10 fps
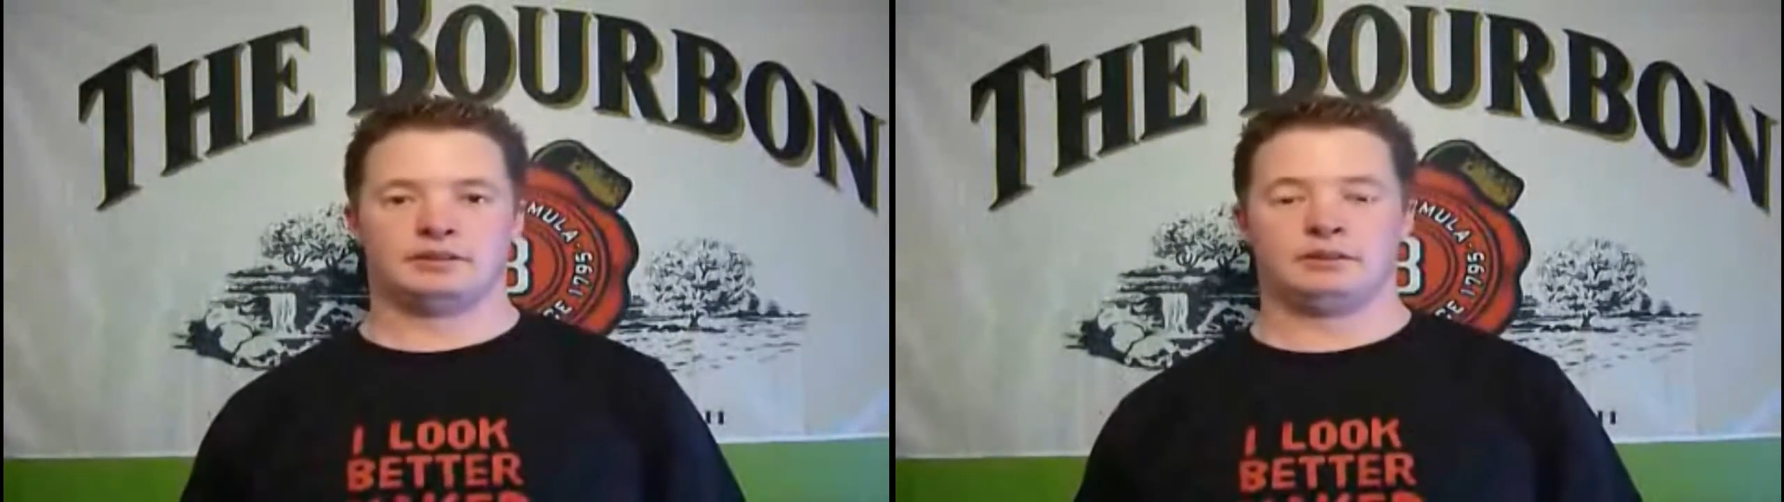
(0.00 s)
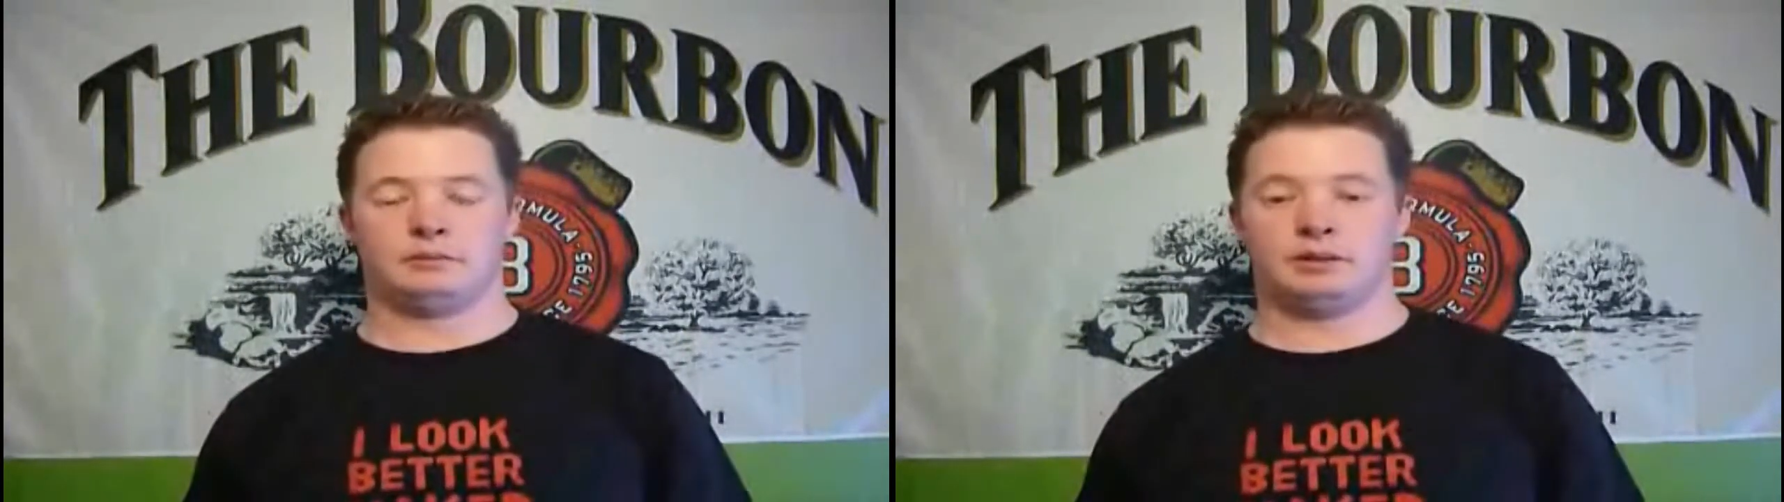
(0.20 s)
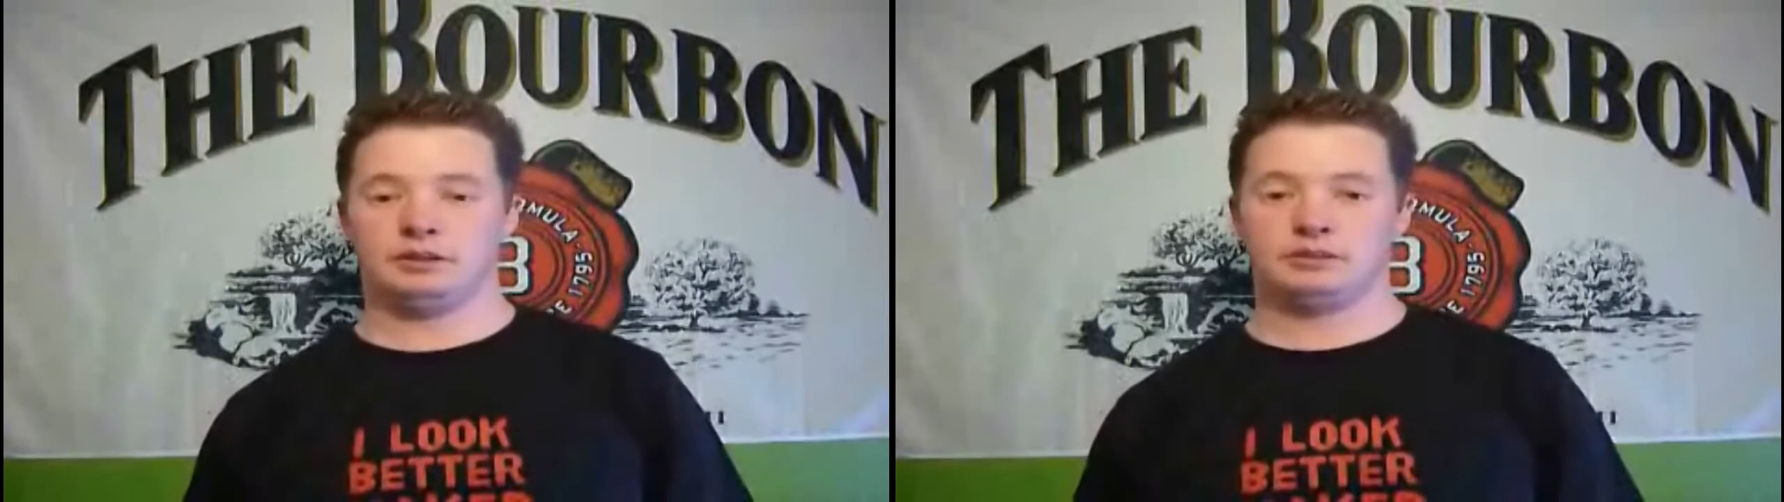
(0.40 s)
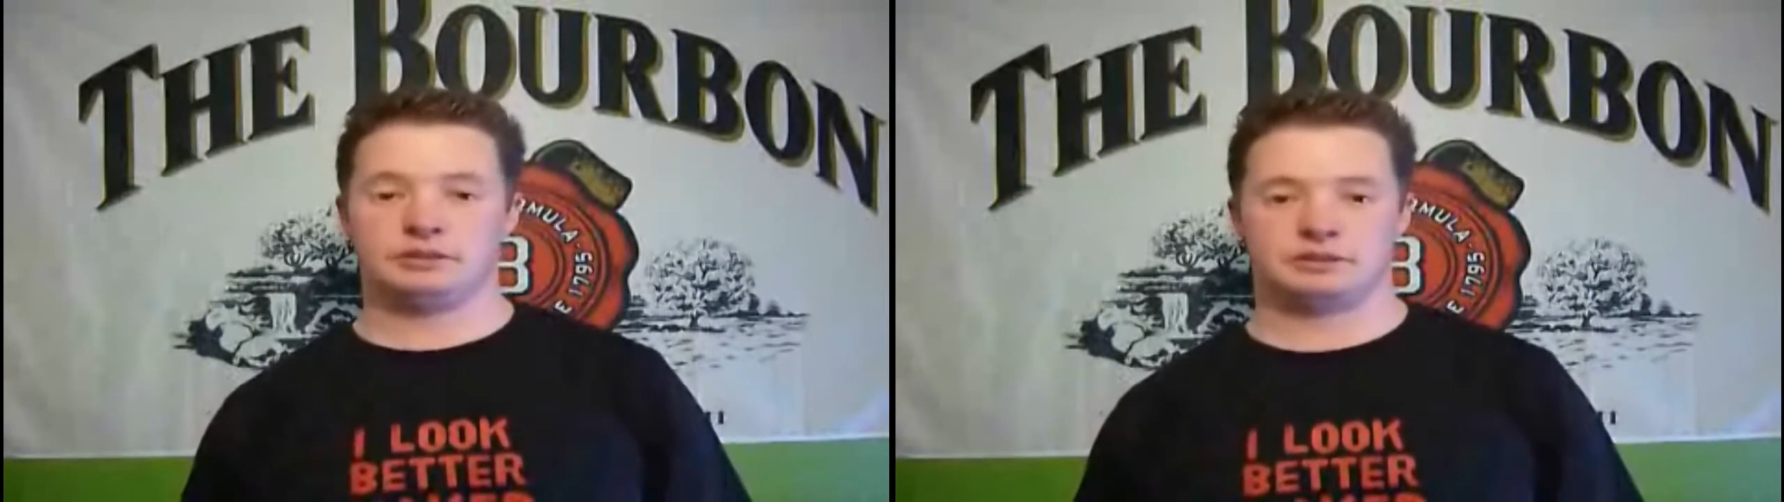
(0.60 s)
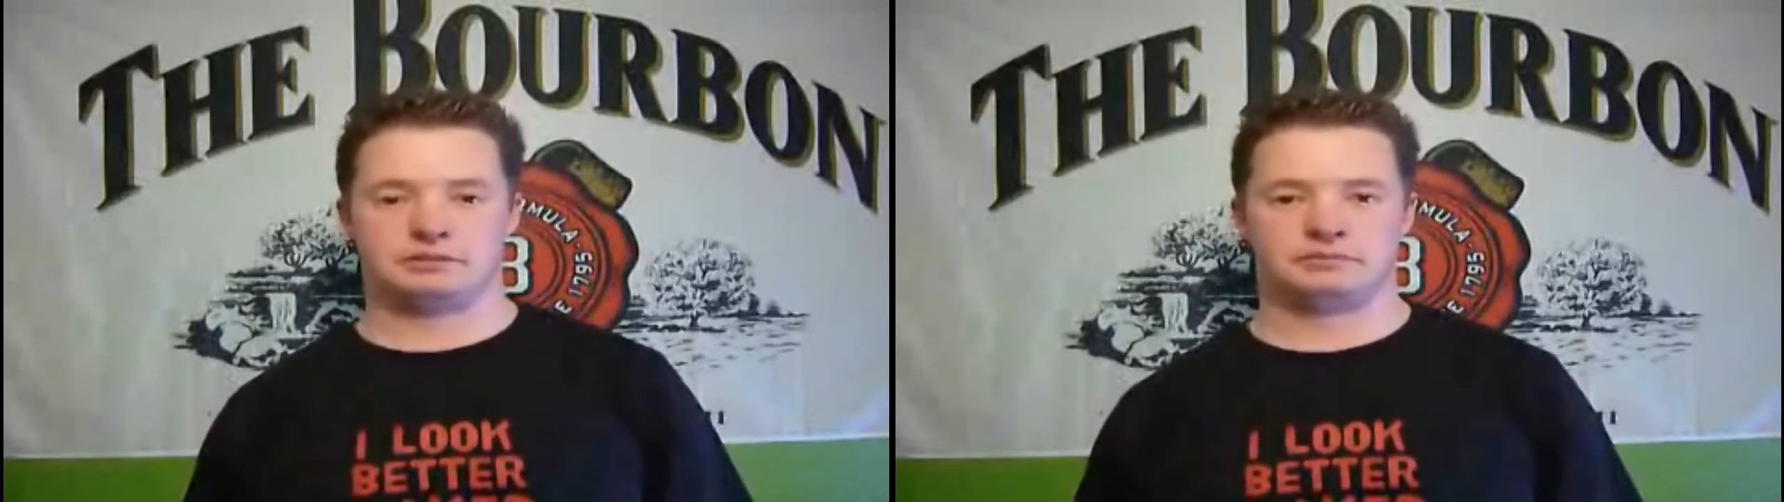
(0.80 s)
it
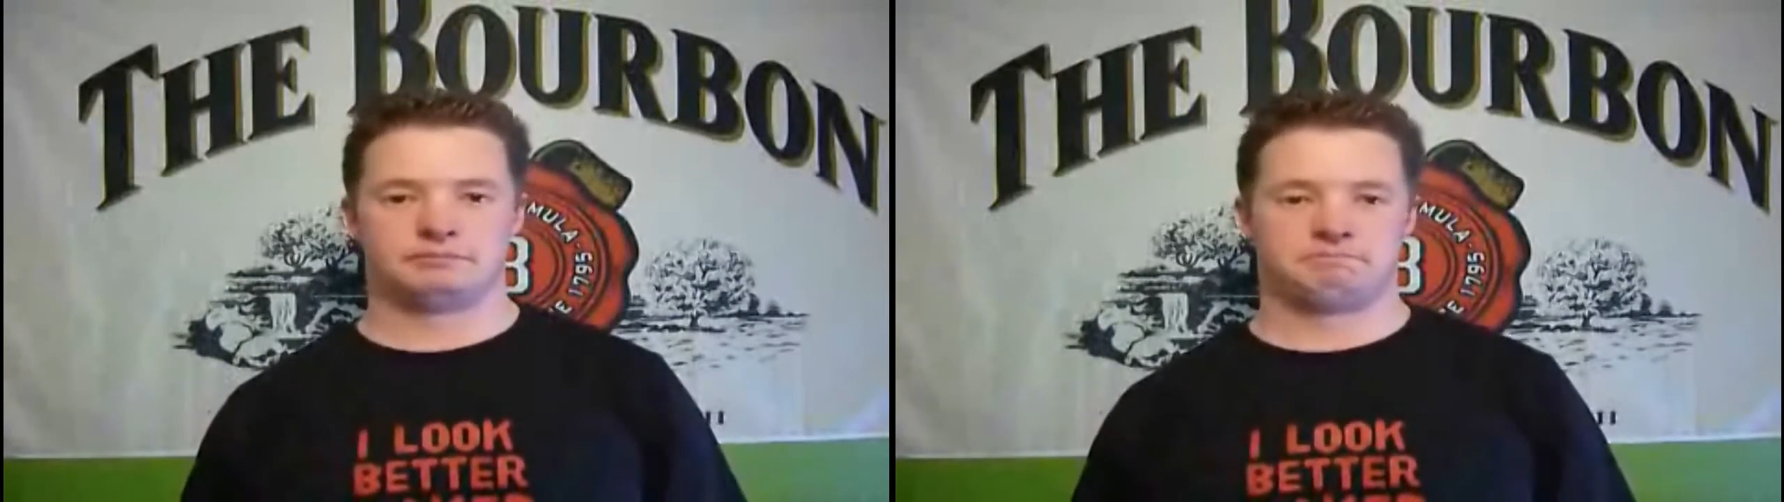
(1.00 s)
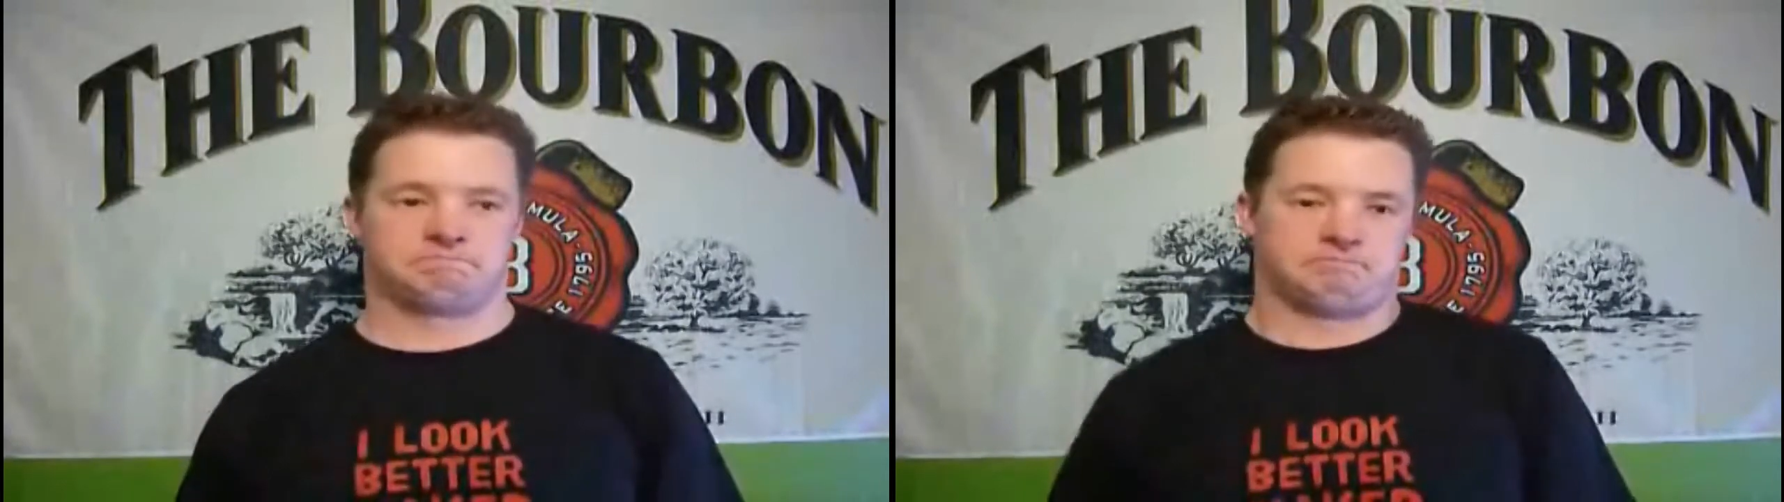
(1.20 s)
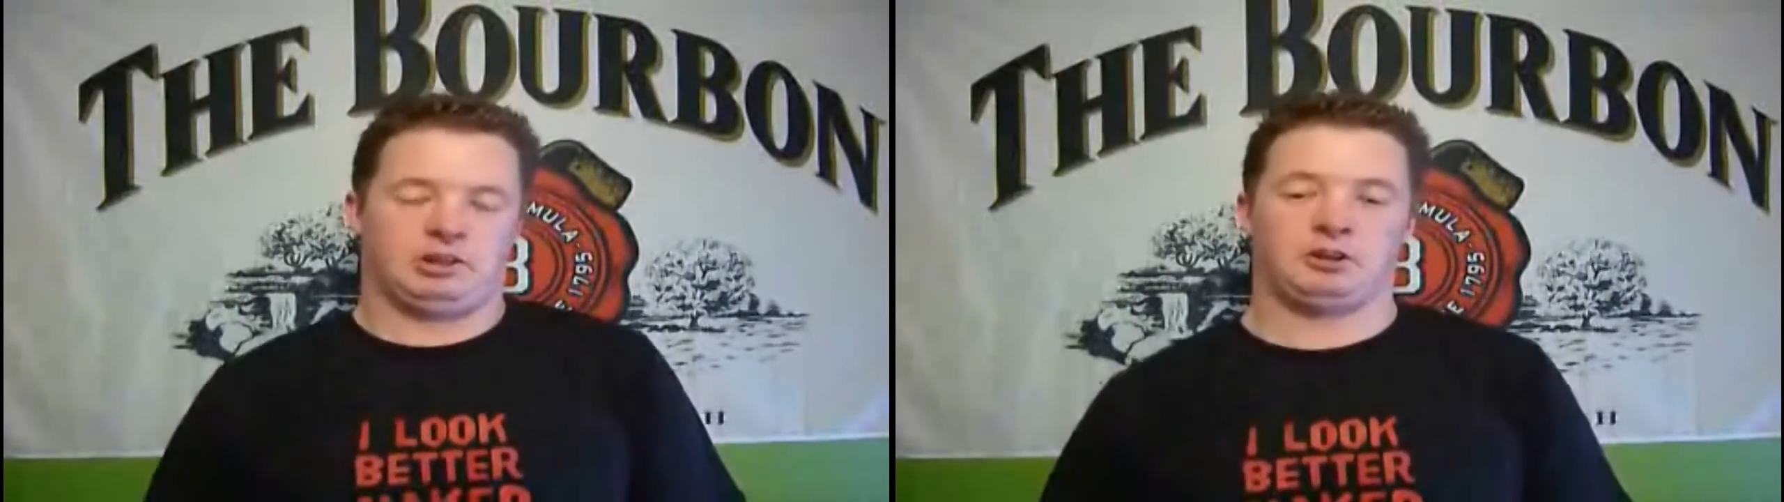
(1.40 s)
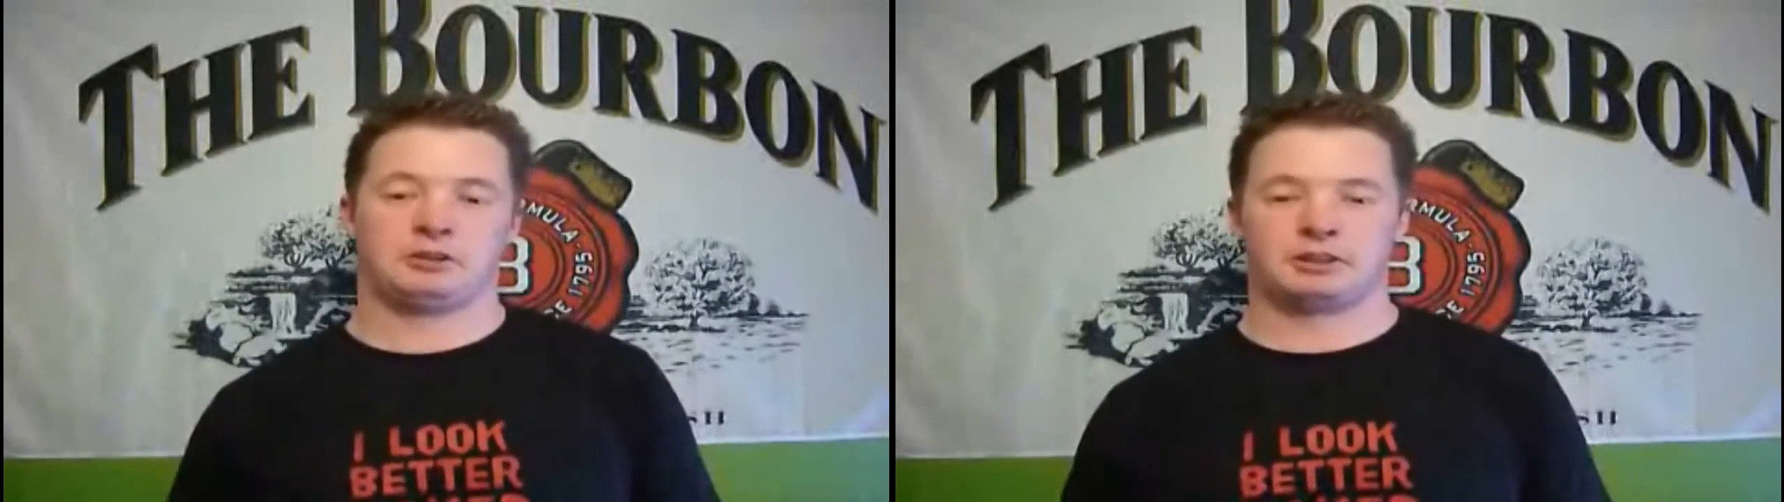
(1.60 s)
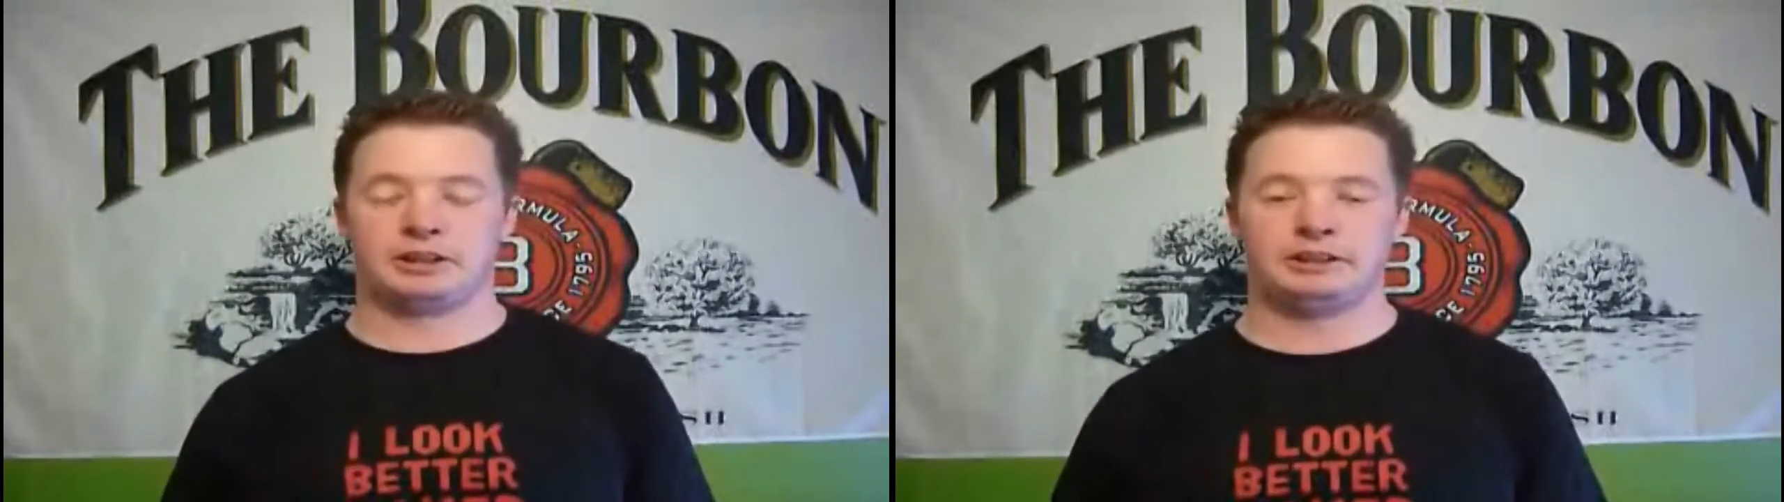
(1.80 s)
was. I got
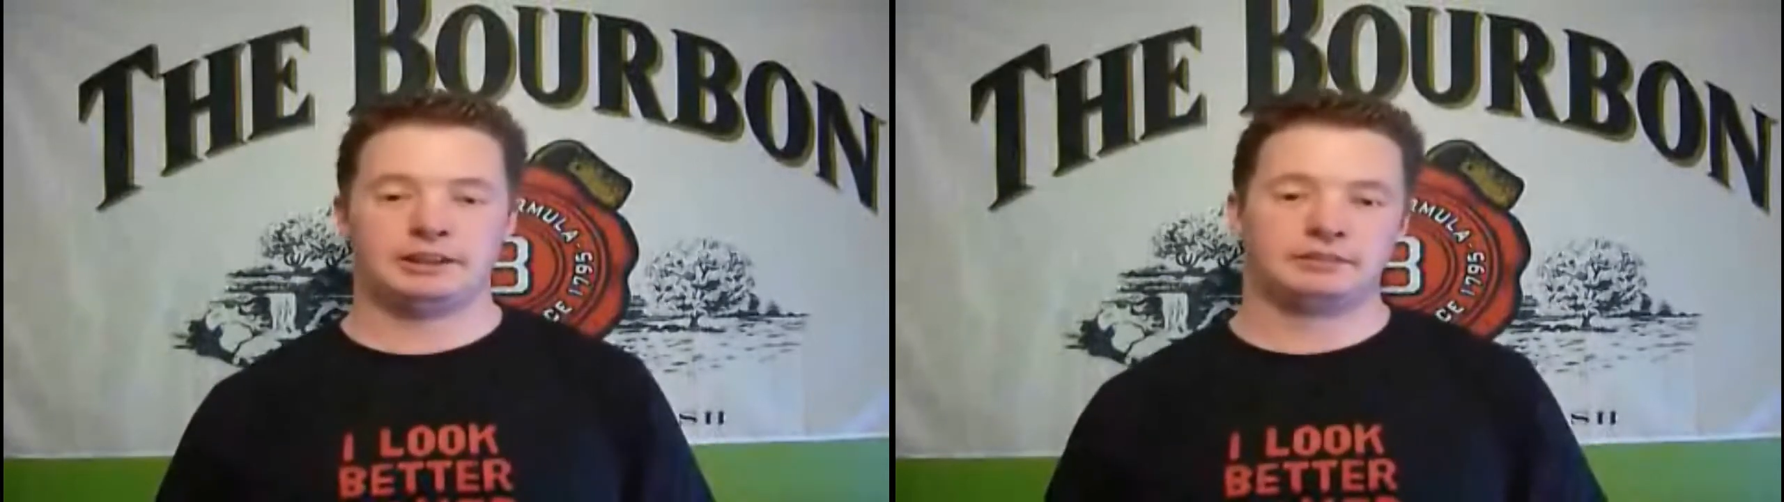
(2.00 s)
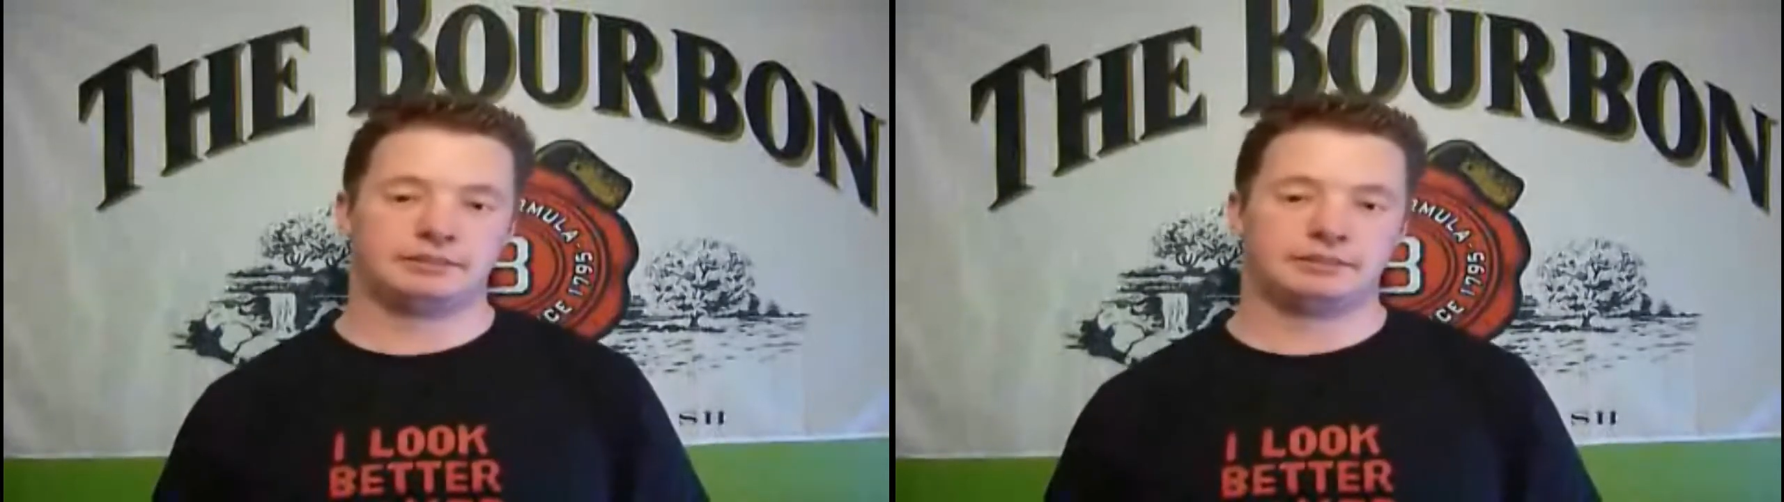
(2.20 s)
a kick out of